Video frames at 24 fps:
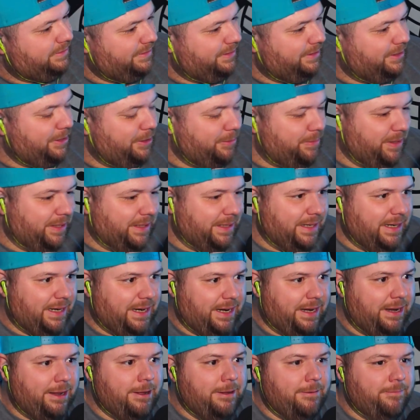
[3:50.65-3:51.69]
Oh my
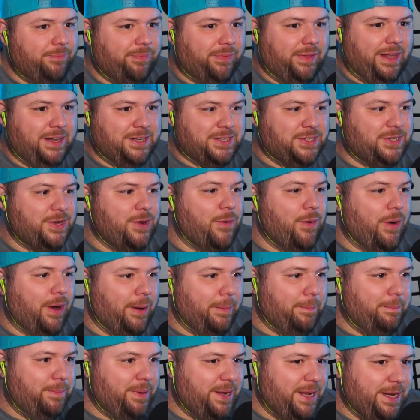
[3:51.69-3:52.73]
God. It's so
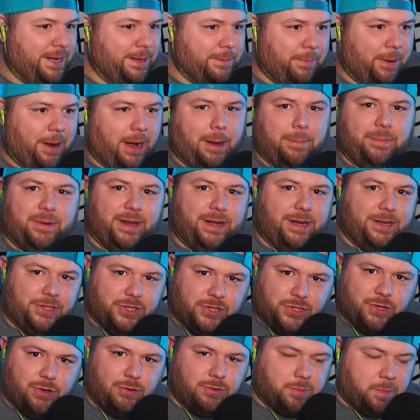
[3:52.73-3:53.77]
upbeat and poppy and it
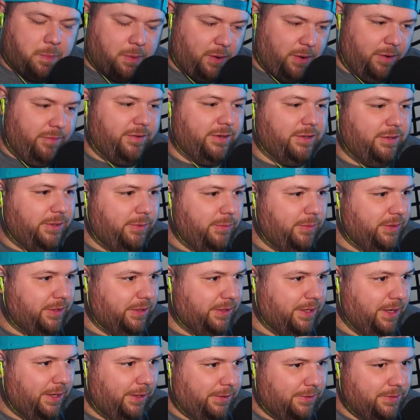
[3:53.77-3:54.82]
just goes perfectly with the
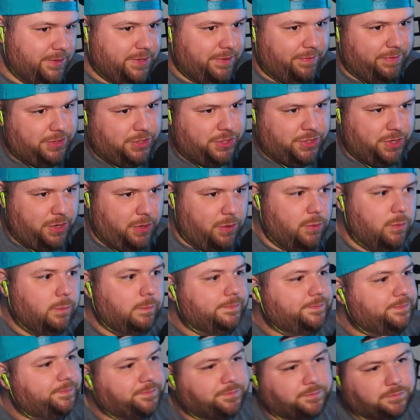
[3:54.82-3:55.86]
colors of the show.
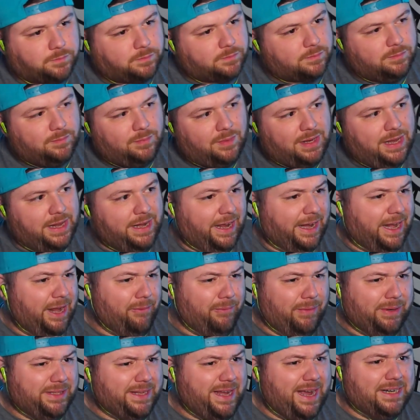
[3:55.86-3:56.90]
And I can't
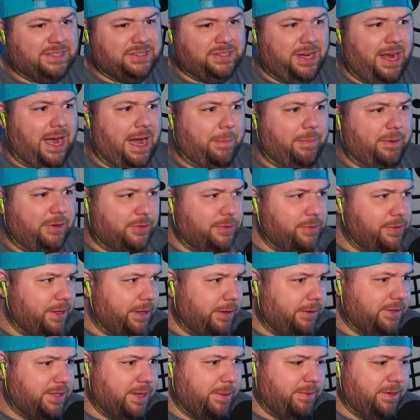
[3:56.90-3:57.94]
wait to actually hop into the
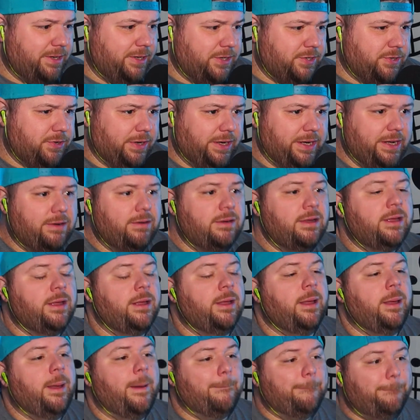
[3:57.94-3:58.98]
entertainment district now.
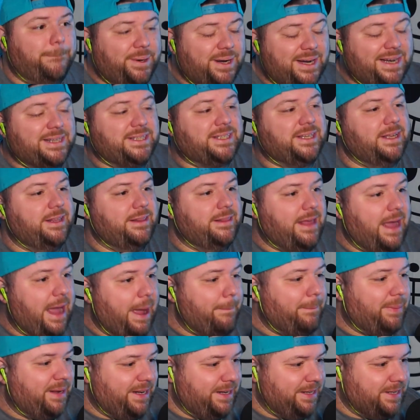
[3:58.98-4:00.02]
But
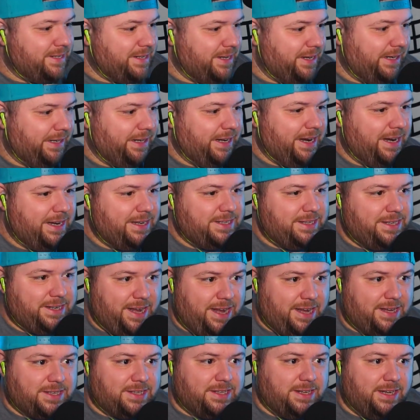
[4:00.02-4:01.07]
that being said, guys,
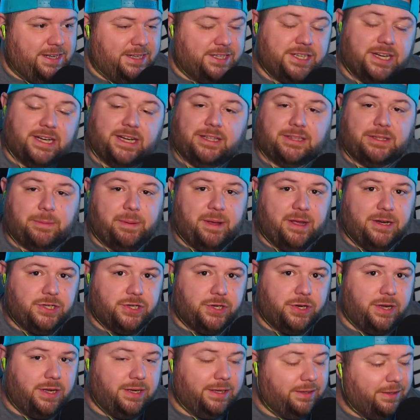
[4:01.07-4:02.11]
yes, check out the
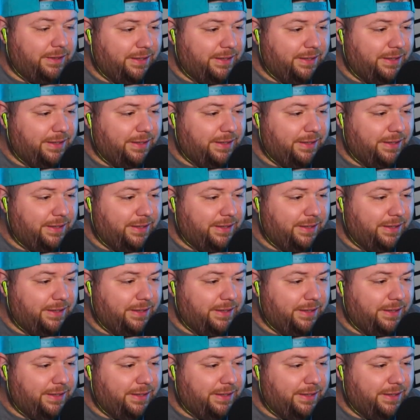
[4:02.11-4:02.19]
Patreon.